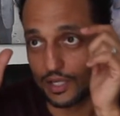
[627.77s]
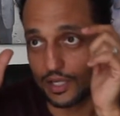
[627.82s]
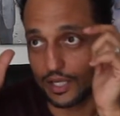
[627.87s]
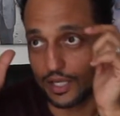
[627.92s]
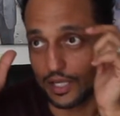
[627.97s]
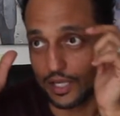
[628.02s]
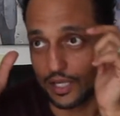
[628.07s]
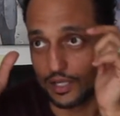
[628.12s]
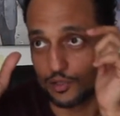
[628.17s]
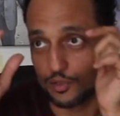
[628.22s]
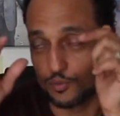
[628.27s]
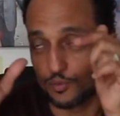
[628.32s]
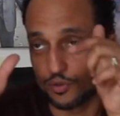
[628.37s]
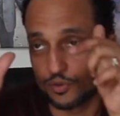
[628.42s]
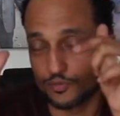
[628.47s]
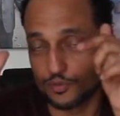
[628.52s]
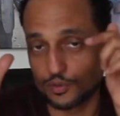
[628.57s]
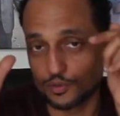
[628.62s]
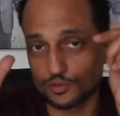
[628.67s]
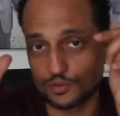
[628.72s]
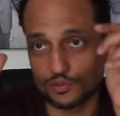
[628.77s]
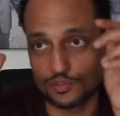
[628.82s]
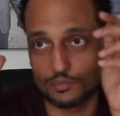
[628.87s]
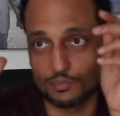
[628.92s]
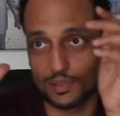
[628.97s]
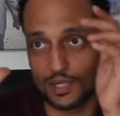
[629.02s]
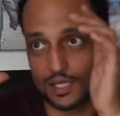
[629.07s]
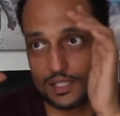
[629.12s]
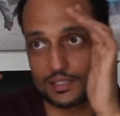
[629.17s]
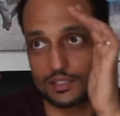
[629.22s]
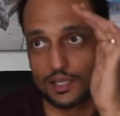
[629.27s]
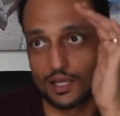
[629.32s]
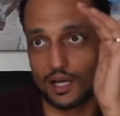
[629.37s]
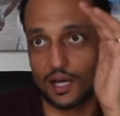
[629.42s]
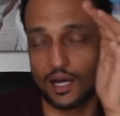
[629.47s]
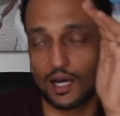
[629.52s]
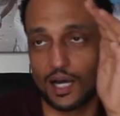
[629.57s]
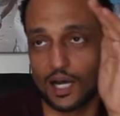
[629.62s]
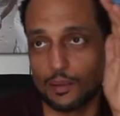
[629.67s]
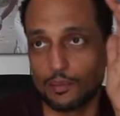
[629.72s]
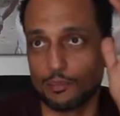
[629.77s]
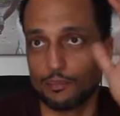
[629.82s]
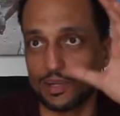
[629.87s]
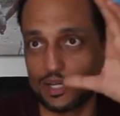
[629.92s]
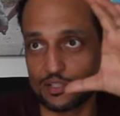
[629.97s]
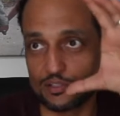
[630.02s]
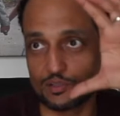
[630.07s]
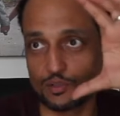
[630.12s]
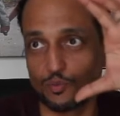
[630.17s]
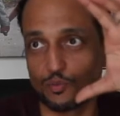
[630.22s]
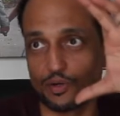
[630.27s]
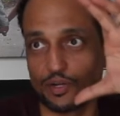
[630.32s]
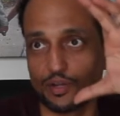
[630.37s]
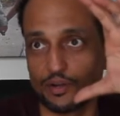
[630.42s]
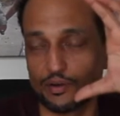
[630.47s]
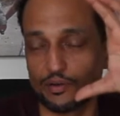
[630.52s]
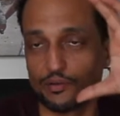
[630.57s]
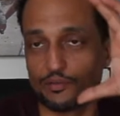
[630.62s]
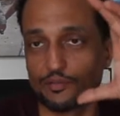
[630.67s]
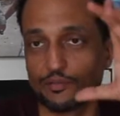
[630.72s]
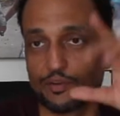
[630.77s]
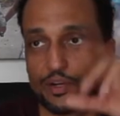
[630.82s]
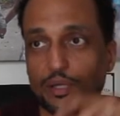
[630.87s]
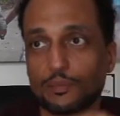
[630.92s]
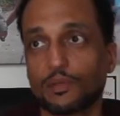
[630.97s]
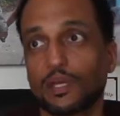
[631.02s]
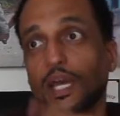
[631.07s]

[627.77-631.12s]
and you want to focus on somebody's eye, but based on where they're in the frame,